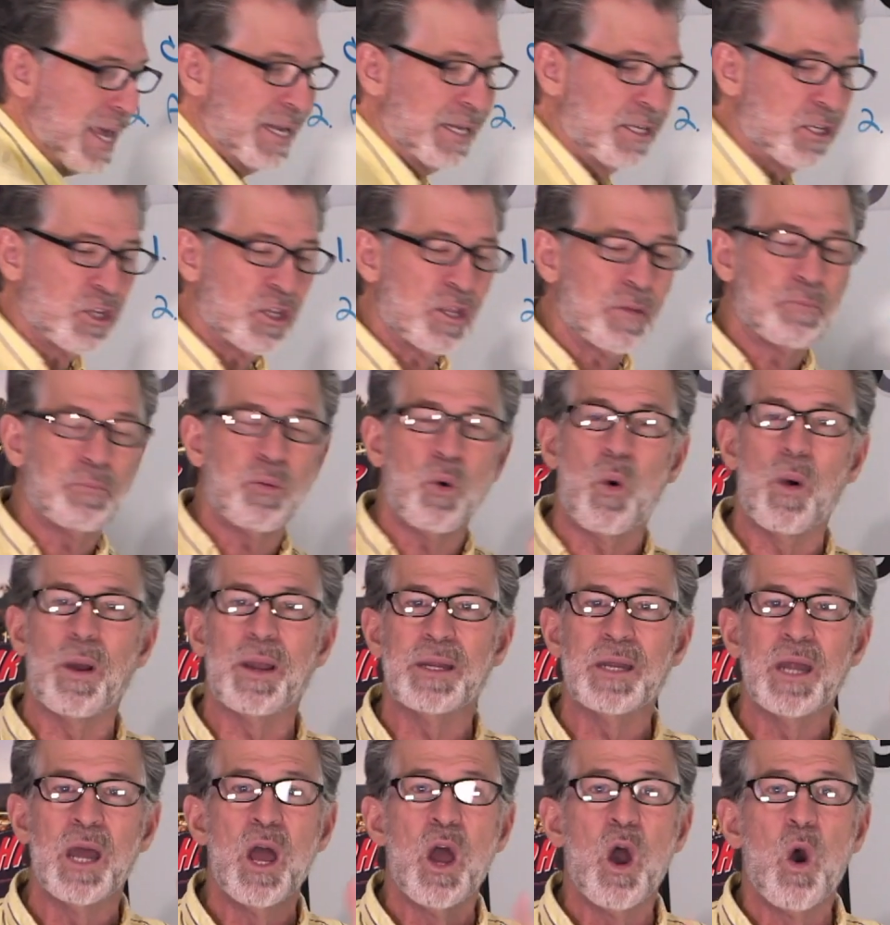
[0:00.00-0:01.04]
getting to the
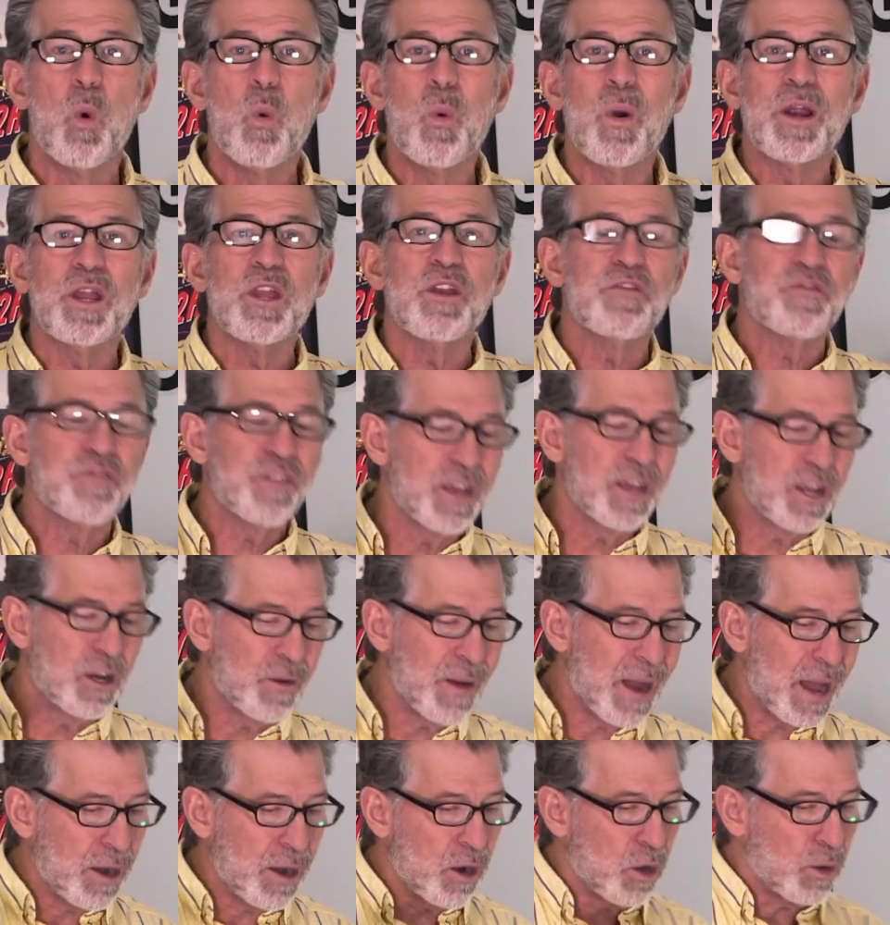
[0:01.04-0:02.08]
point where you
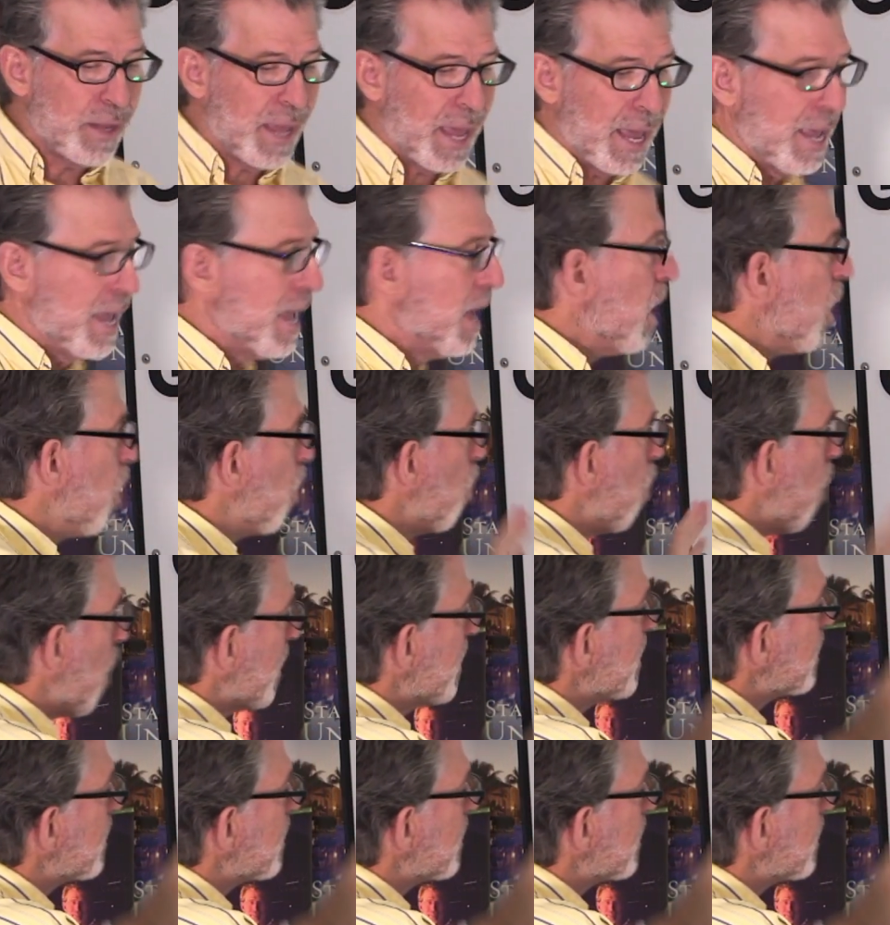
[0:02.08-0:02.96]
figure out, okay, what